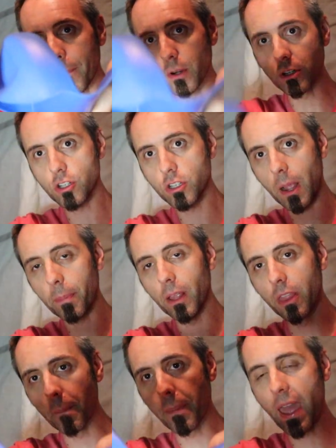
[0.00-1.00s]
I put a couple
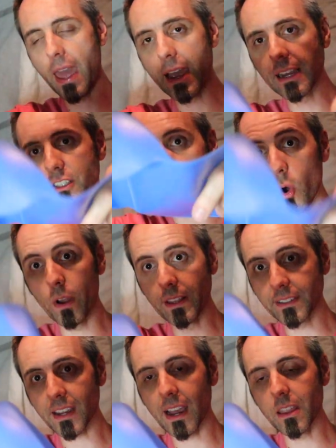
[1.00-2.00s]
of the pegs
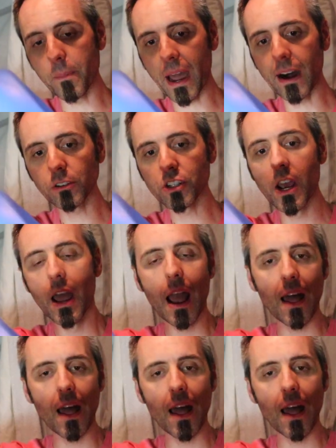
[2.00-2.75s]
inside the pouch,